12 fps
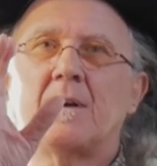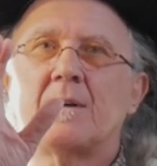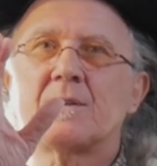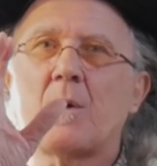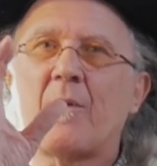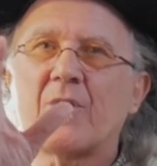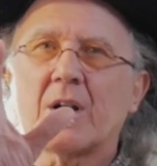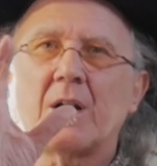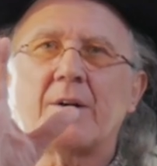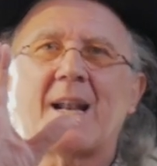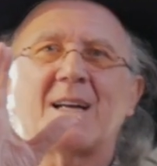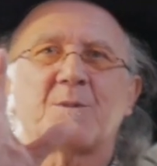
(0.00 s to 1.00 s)
So we've got to
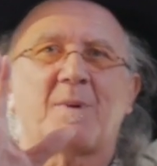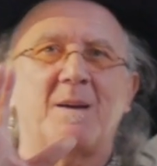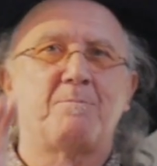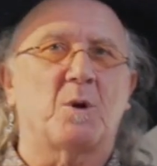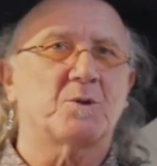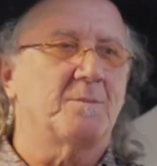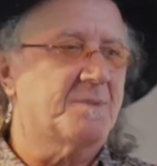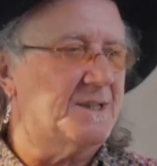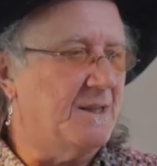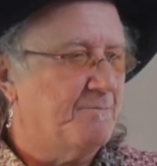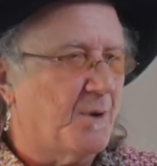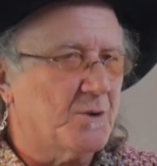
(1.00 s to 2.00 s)
learn how to play bottom
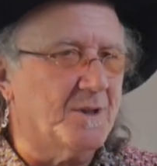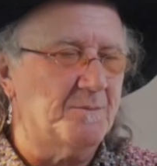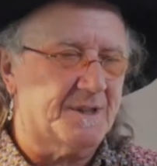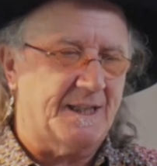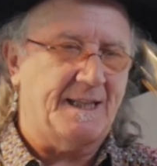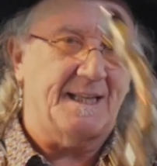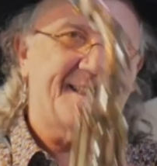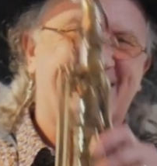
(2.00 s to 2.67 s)
C. Bottom C is